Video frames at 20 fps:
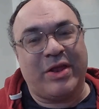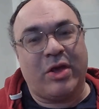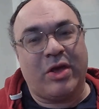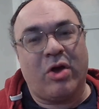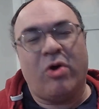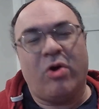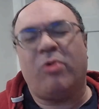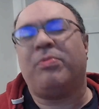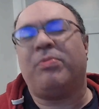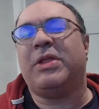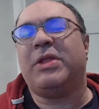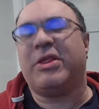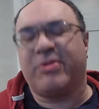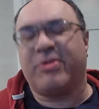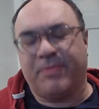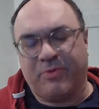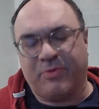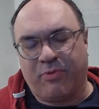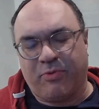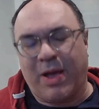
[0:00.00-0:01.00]
Please
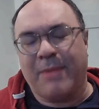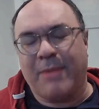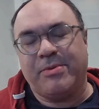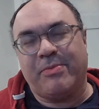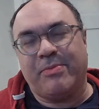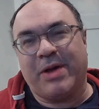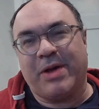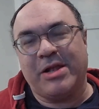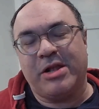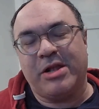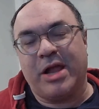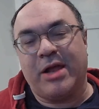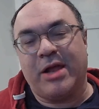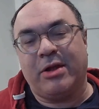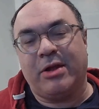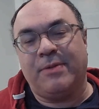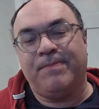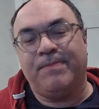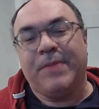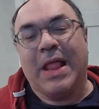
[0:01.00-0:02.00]
subscribe to my channel,
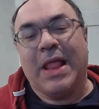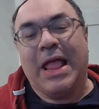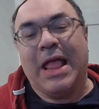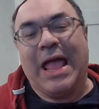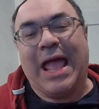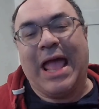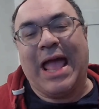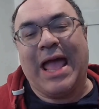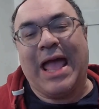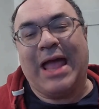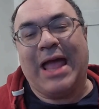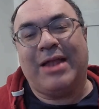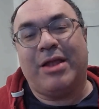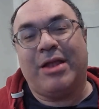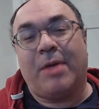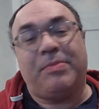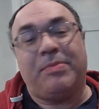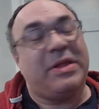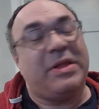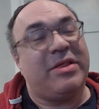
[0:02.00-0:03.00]
and
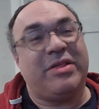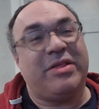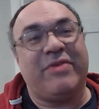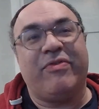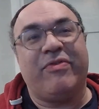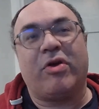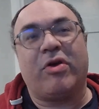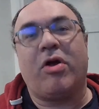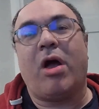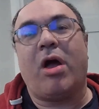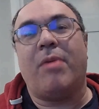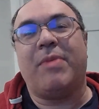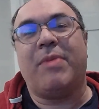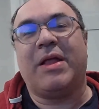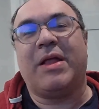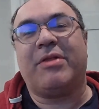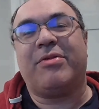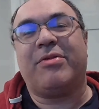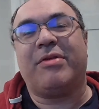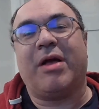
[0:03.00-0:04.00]
please leave your comments
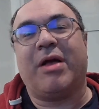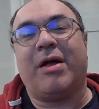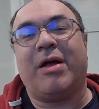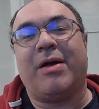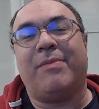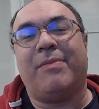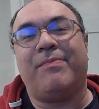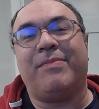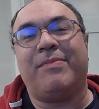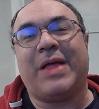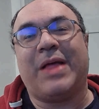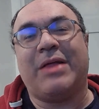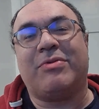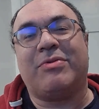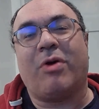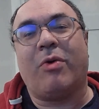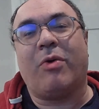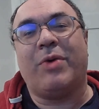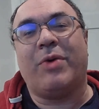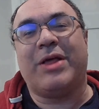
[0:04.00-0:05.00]
as
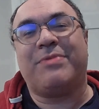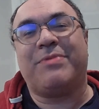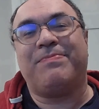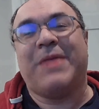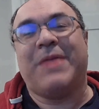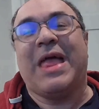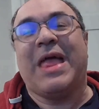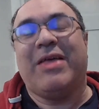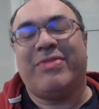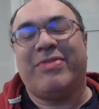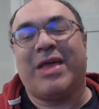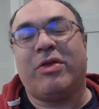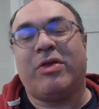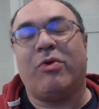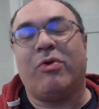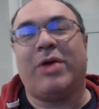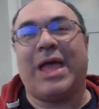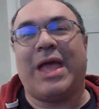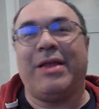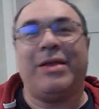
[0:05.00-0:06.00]
always. Thank you again,
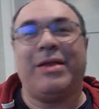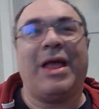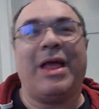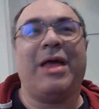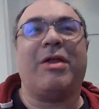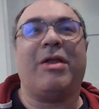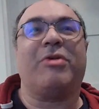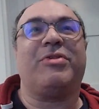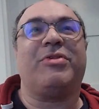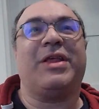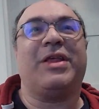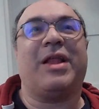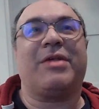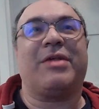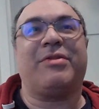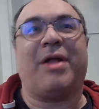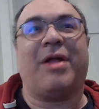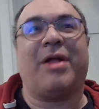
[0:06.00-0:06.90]
and I'll see you next time.